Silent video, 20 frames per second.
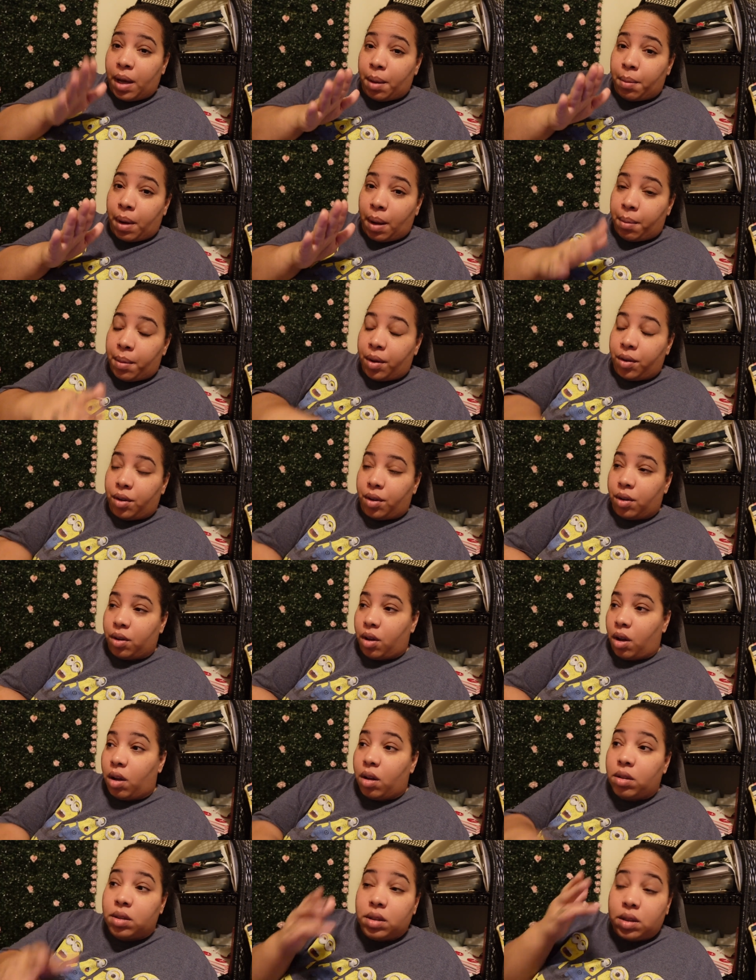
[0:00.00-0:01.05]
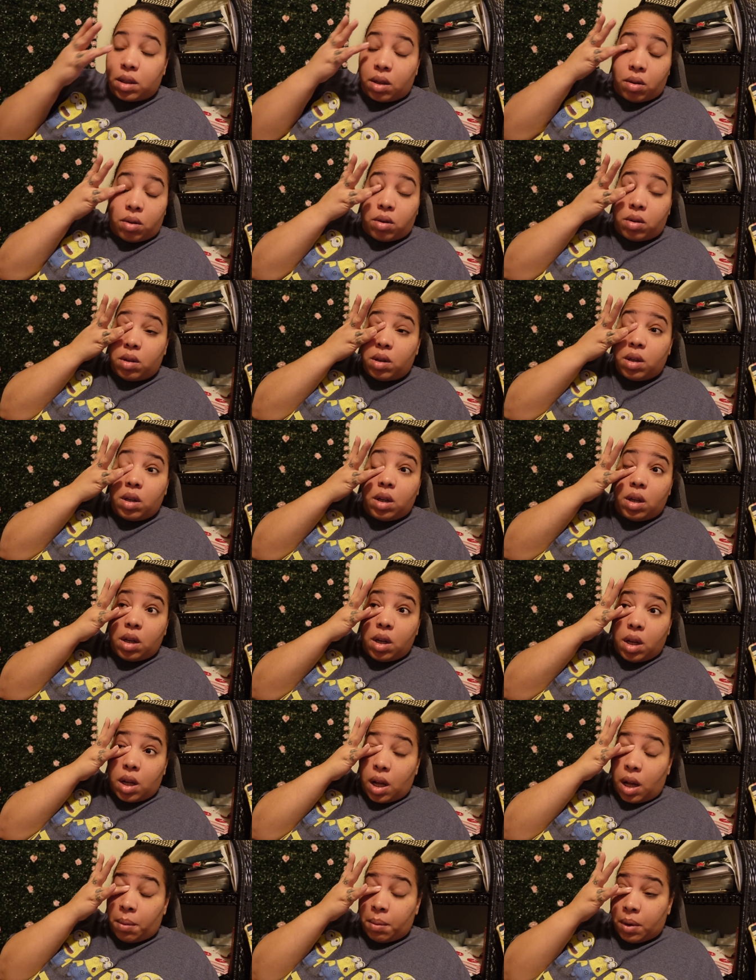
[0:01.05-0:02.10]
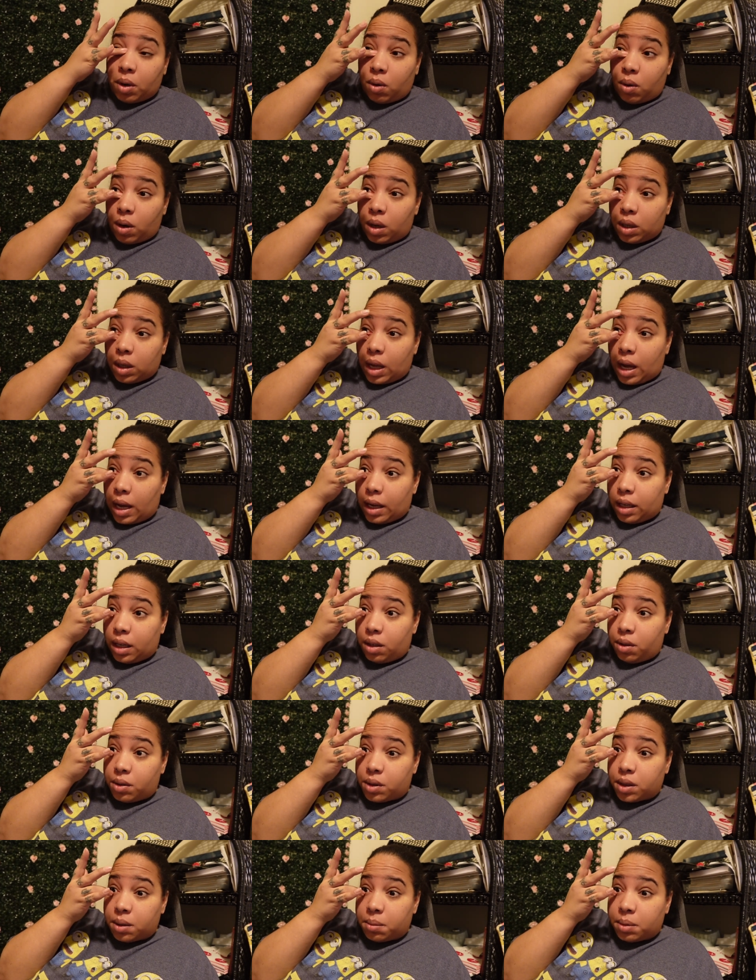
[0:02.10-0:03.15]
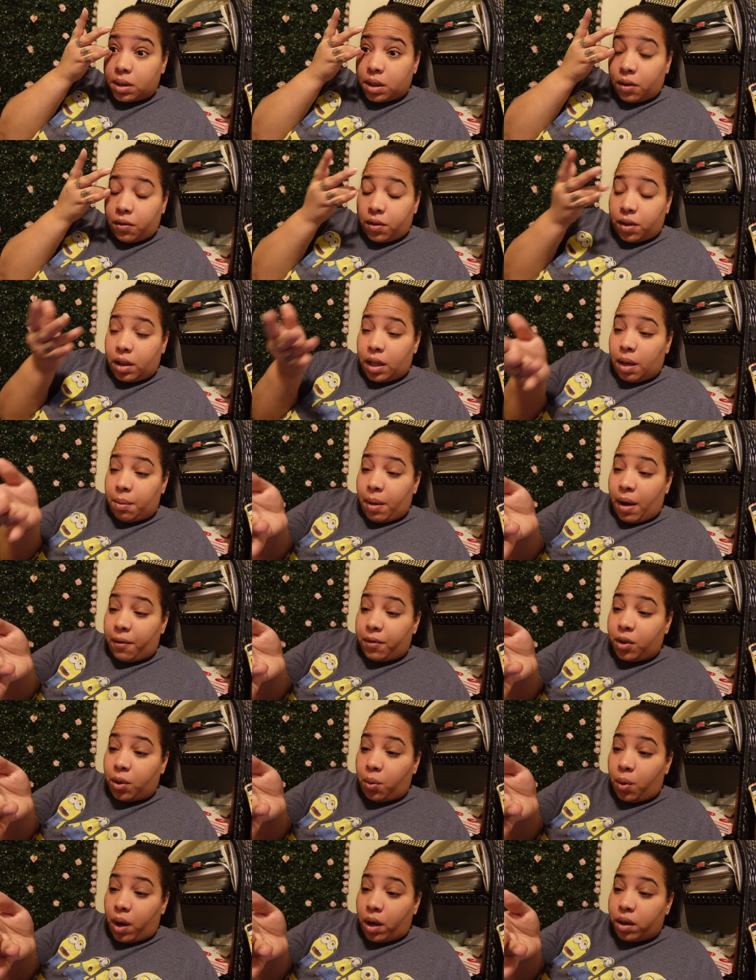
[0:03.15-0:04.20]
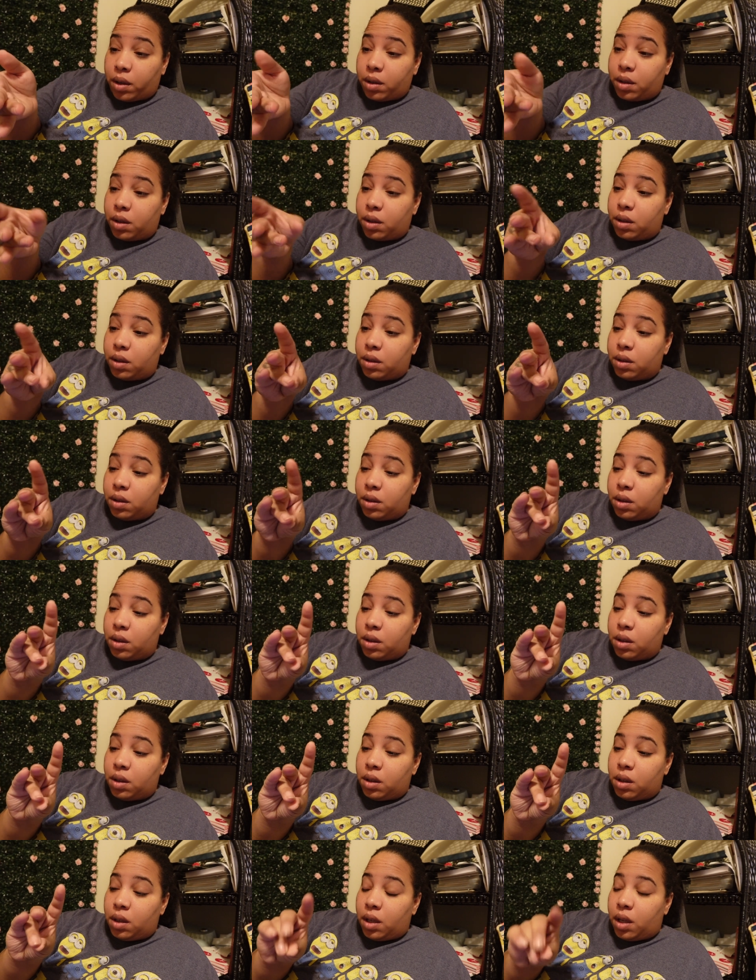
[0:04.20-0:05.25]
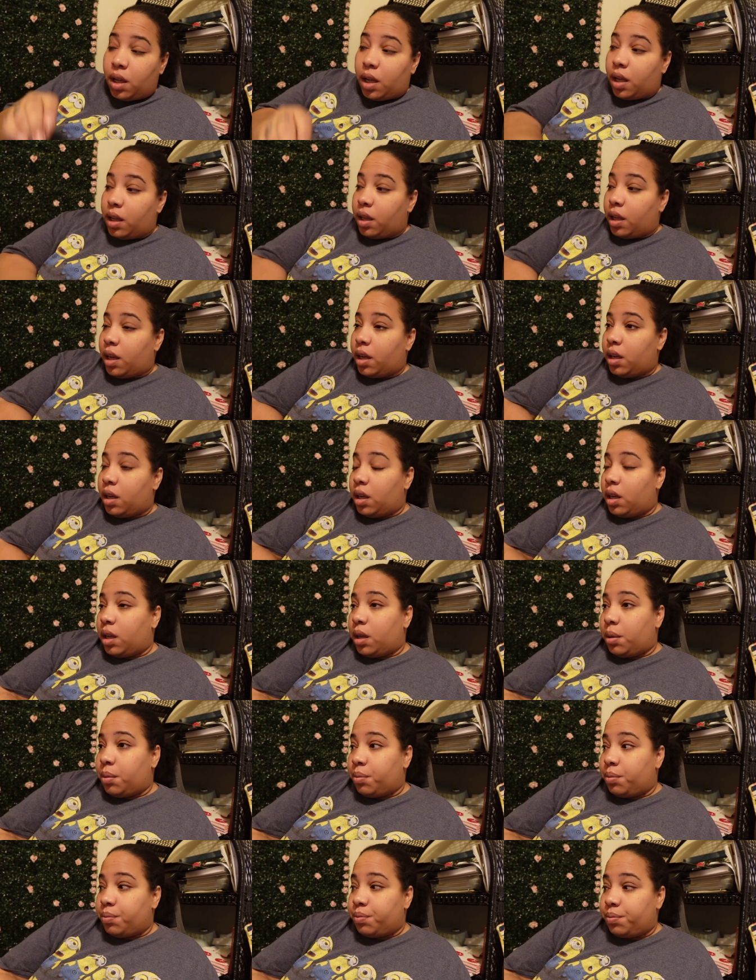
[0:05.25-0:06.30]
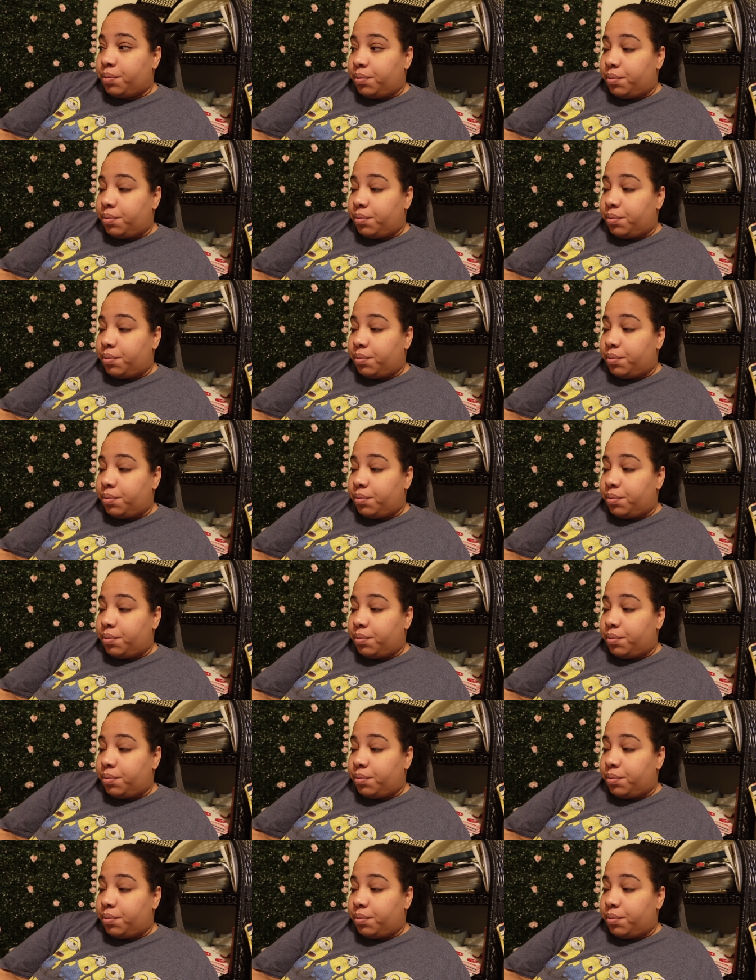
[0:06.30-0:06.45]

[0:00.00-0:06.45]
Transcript: and my mother-in-law. So I'm gonna go online and do some stuff for them after work. And then, um,